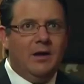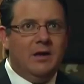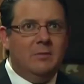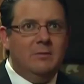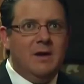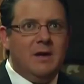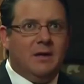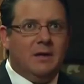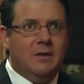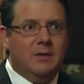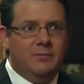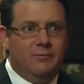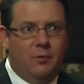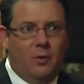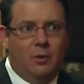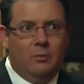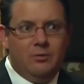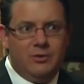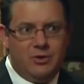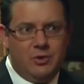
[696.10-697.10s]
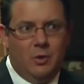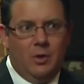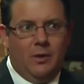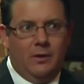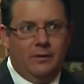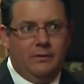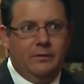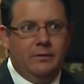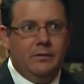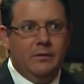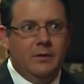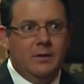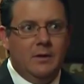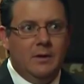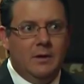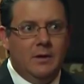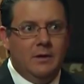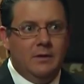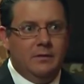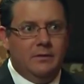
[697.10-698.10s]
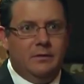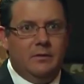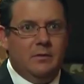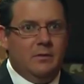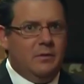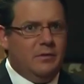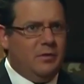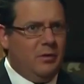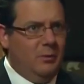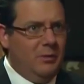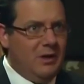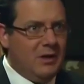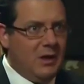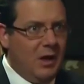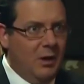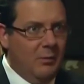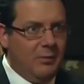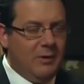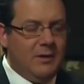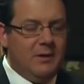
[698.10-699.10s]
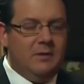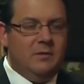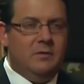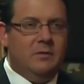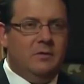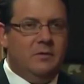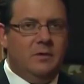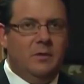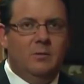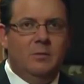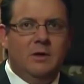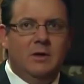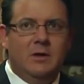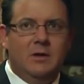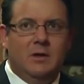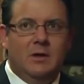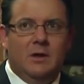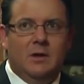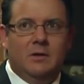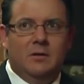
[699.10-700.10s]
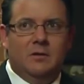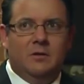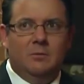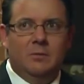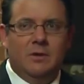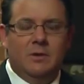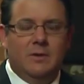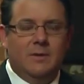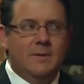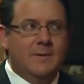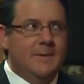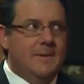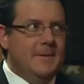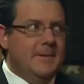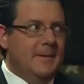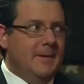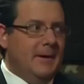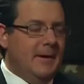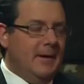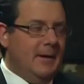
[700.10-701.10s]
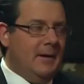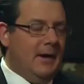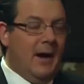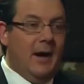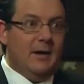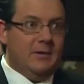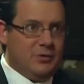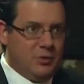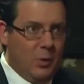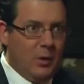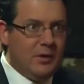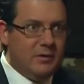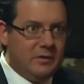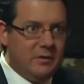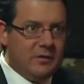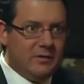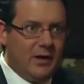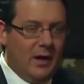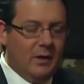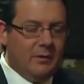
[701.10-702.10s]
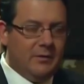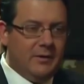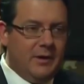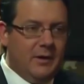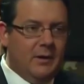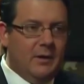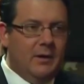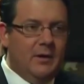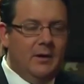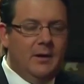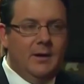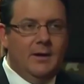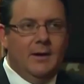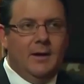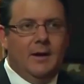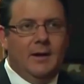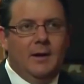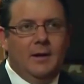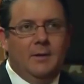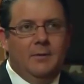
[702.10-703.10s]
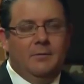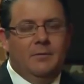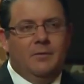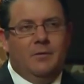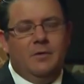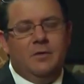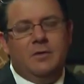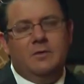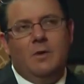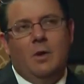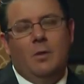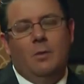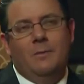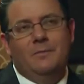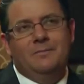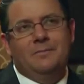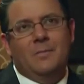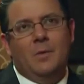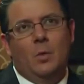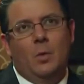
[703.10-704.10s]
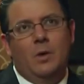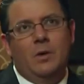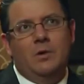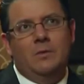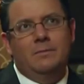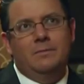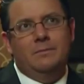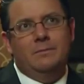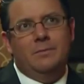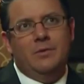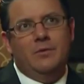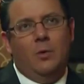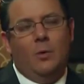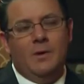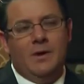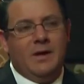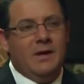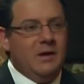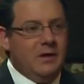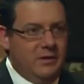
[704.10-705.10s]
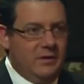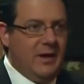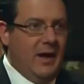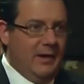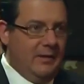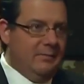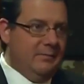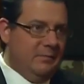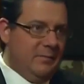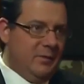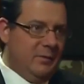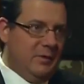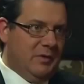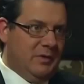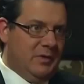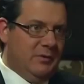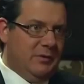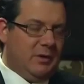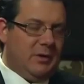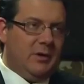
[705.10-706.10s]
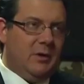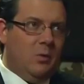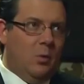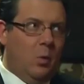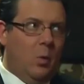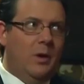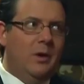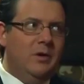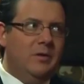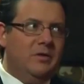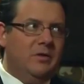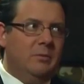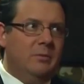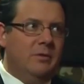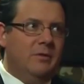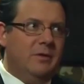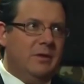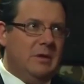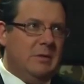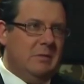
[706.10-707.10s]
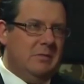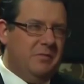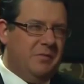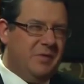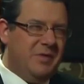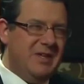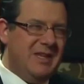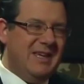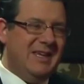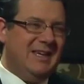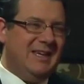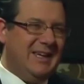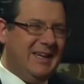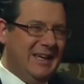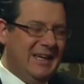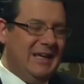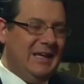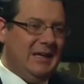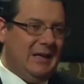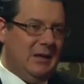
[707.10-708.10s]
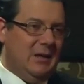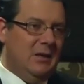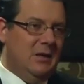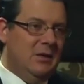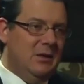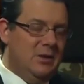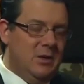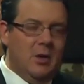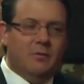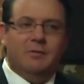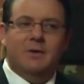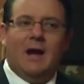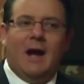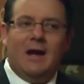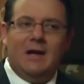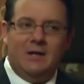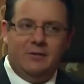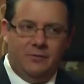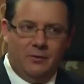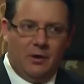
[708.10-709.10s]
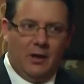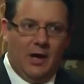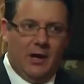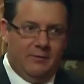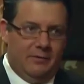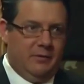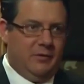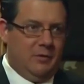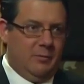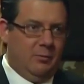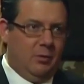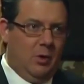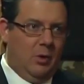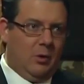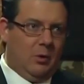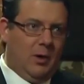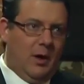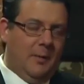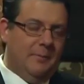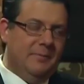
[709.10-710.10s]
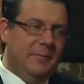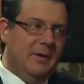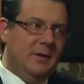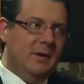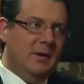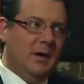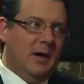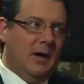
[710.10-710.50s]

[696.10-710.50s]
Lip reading: do they make an informed choice? There's so many companies, there's so many choices out there. First of all, before we get into that specifically, what are some of the key? You have 90 for Life as your program,